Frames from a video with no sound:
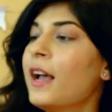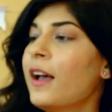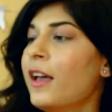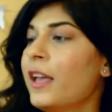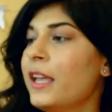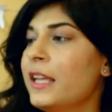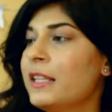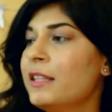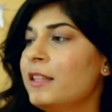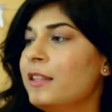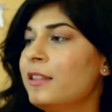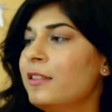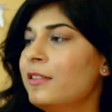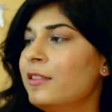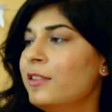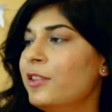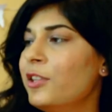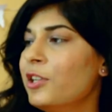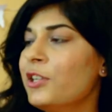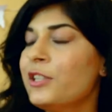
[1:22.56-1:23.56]

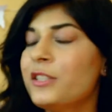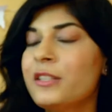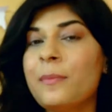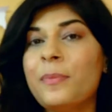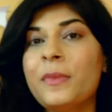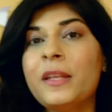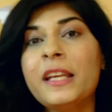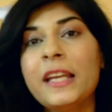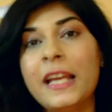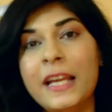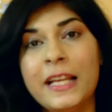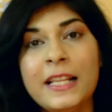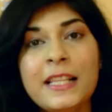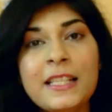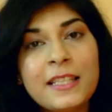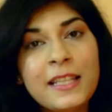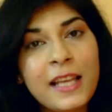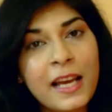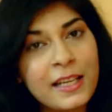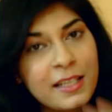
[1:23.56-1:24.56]
it, there's something
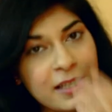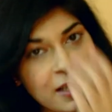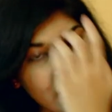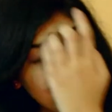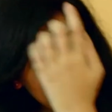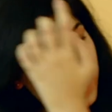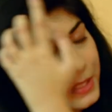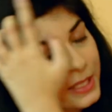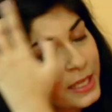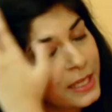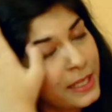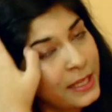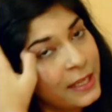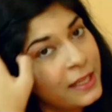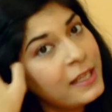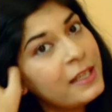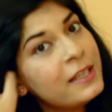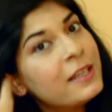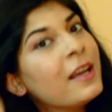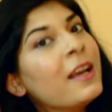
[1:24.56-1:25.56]
else that comes in
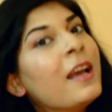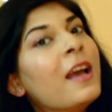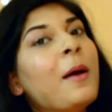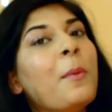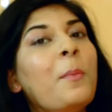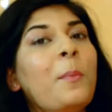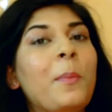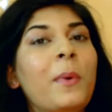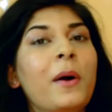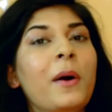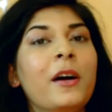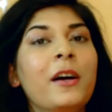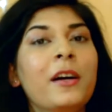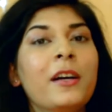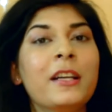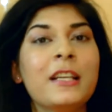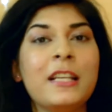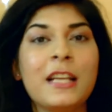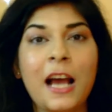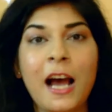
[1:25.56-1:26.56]
it
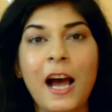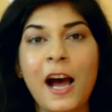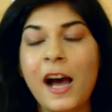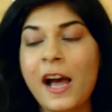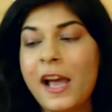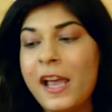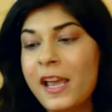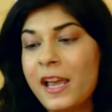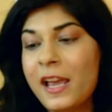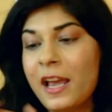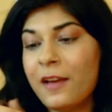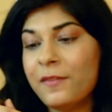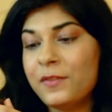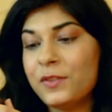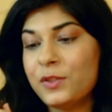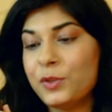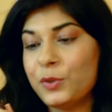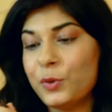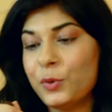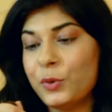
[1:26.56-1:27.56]
but i have
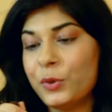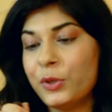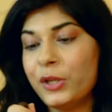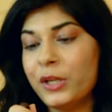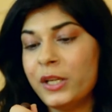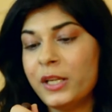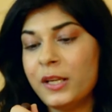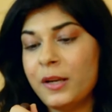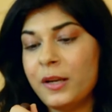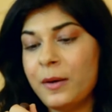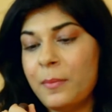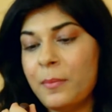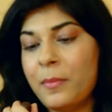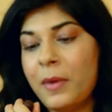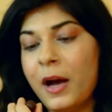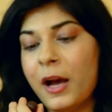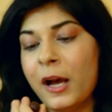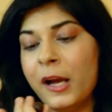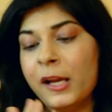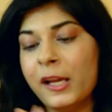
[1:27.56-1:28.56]
stored
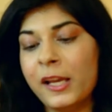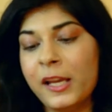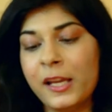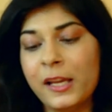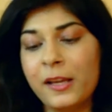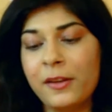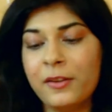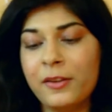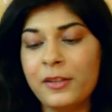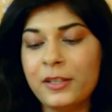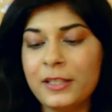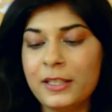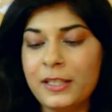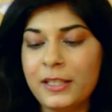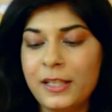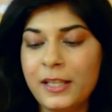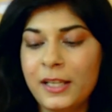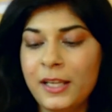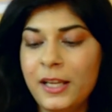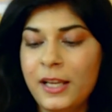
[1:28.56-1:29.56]
my
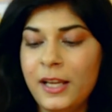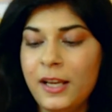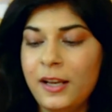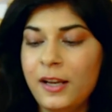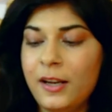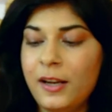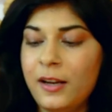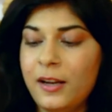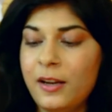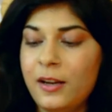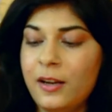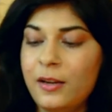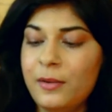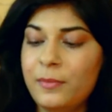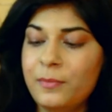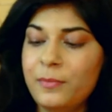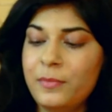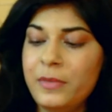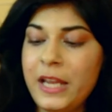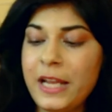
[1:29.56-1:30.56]

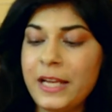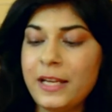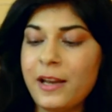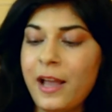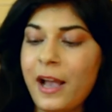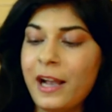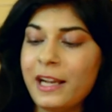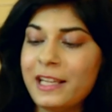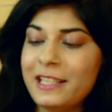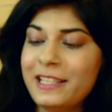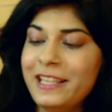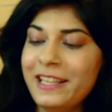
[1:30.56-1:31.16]
um, knickknacks